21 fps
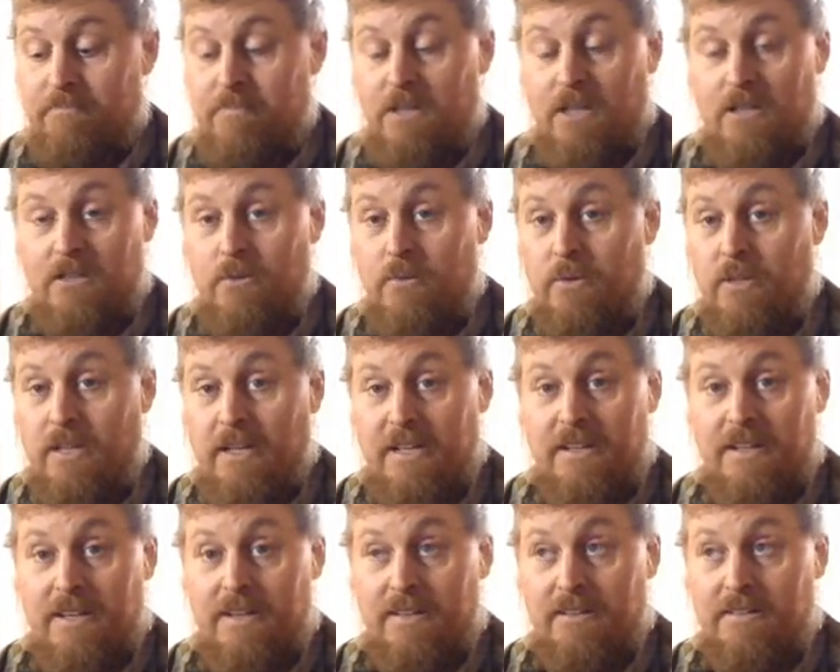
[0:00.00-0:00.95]
Not doing
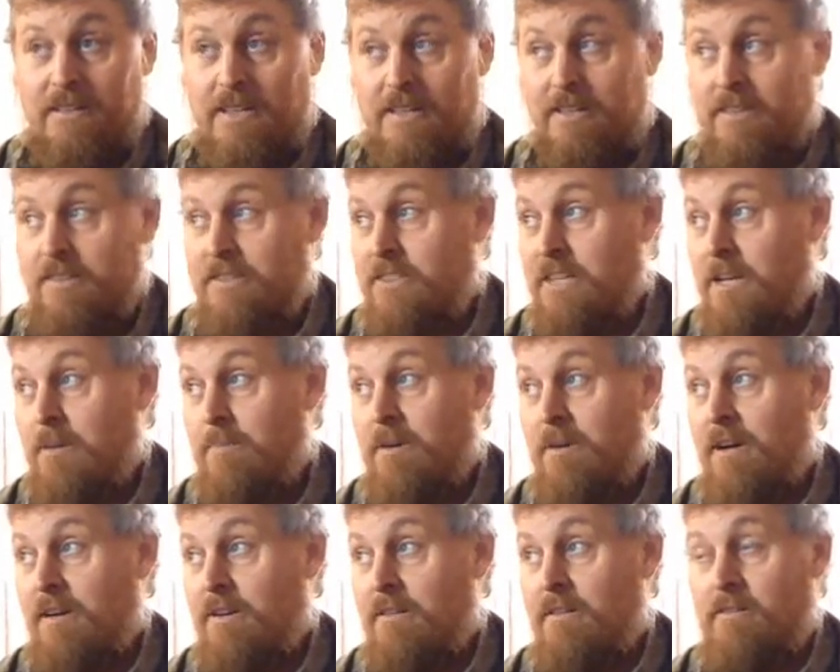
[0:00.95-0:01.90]
like a negligee
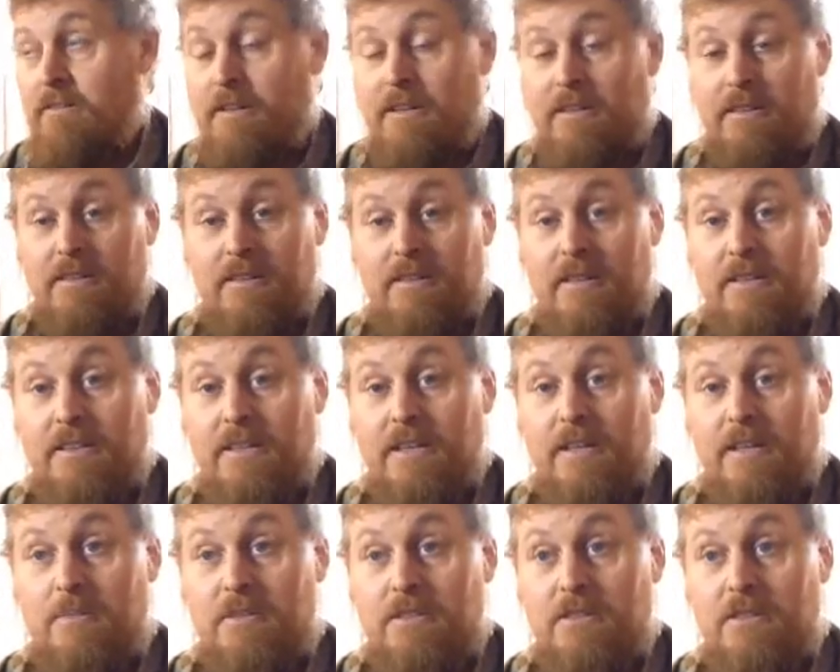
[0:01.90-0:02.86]
bottle or anything like
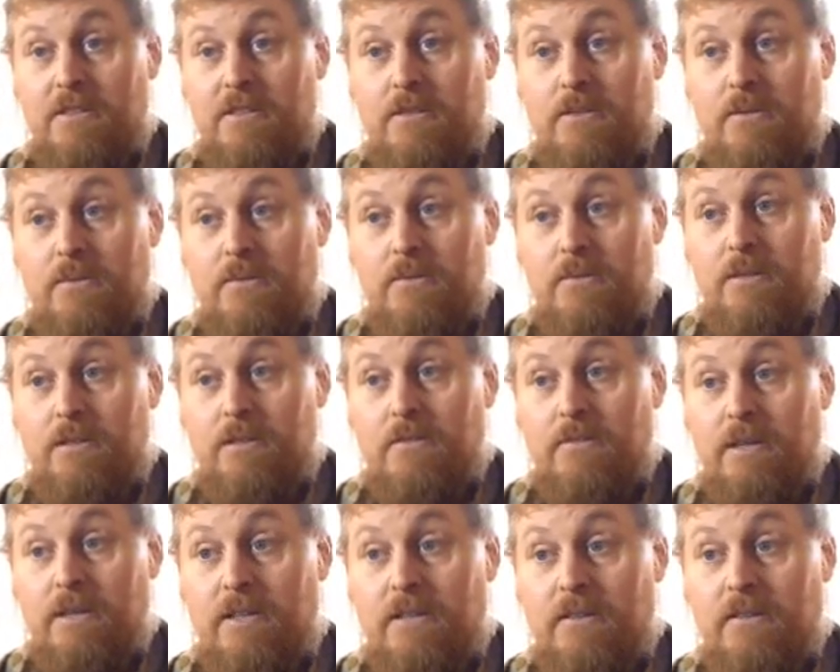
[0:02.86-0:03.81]
that. I'm just going to do,
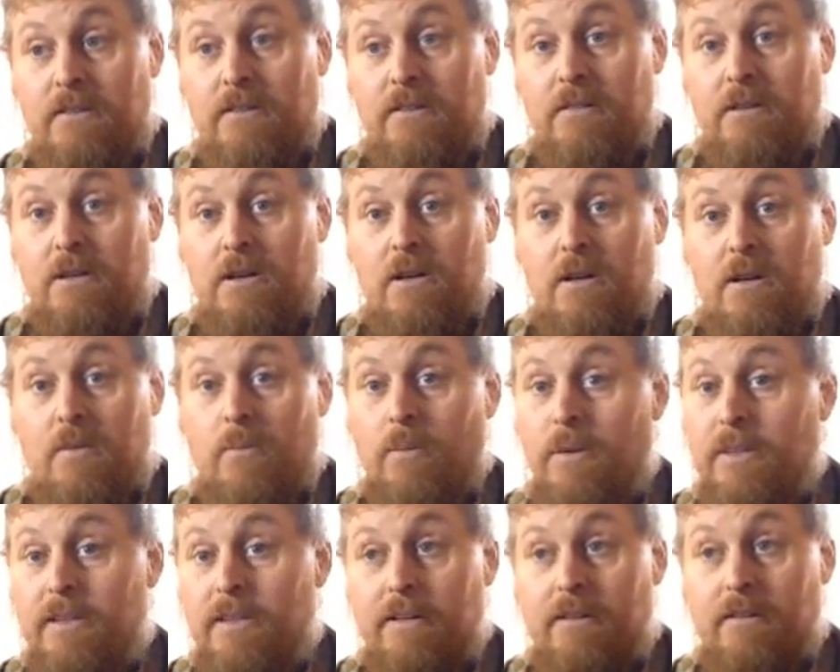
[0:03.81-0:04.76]
regular
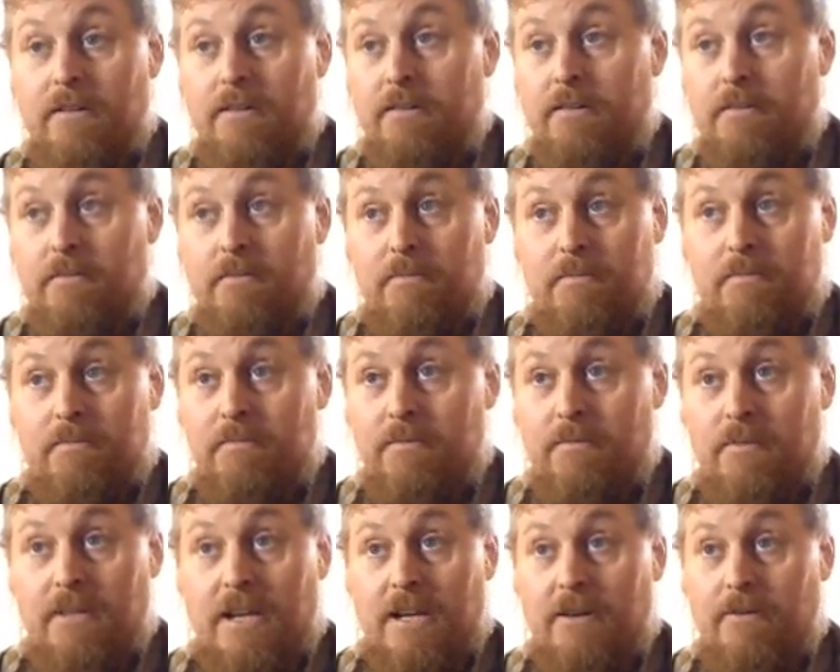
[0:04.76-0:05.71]
1-liter
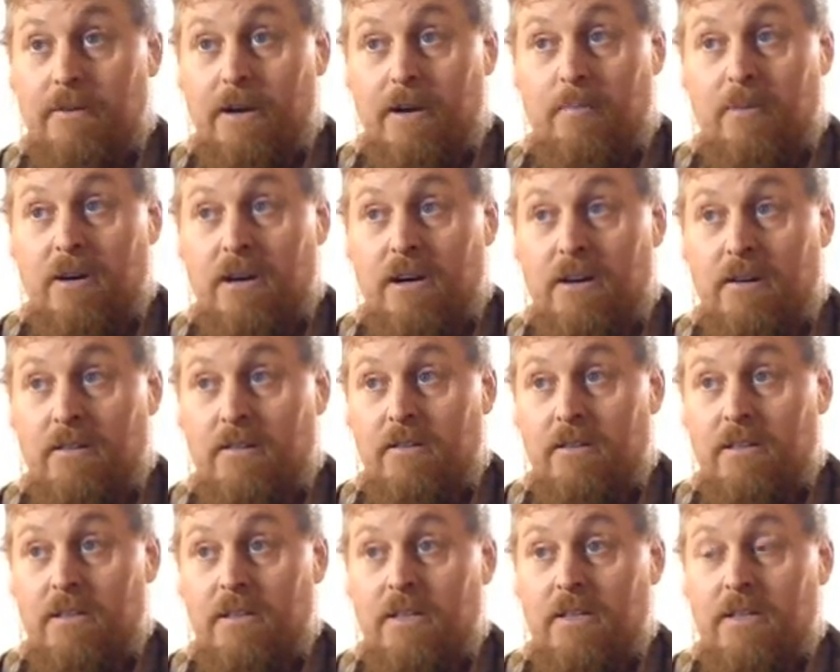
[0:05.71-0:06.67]
Gatorade
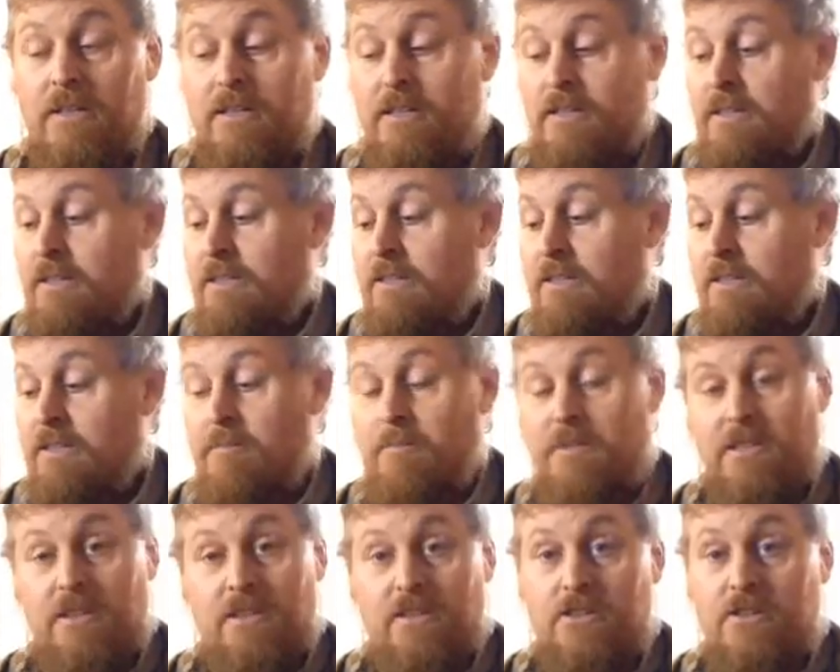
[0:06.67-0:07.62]
bottle
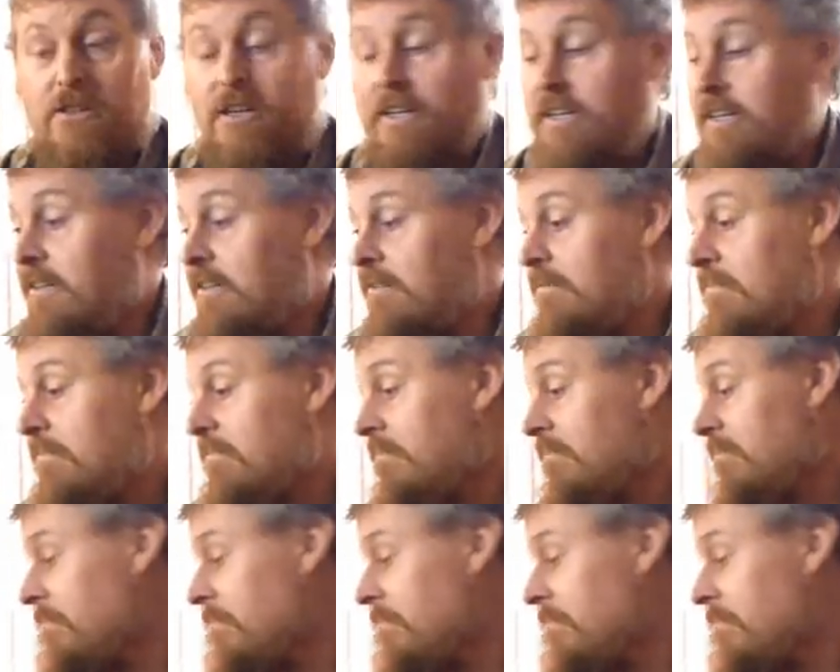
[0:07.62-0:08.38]
in this right here.